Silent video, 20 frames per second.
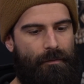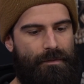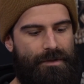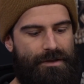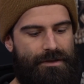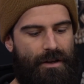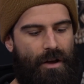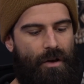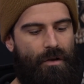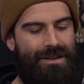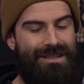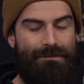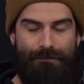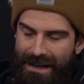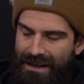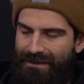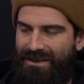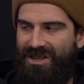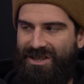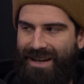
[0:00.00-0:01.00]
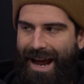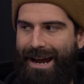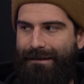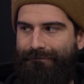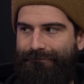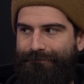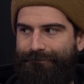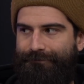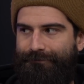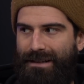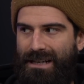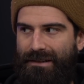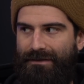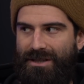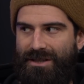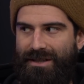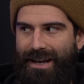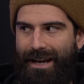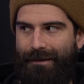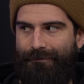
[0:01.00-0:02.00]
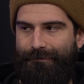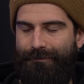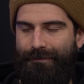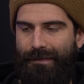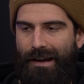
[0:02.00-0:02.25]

So it's a bit of a shame.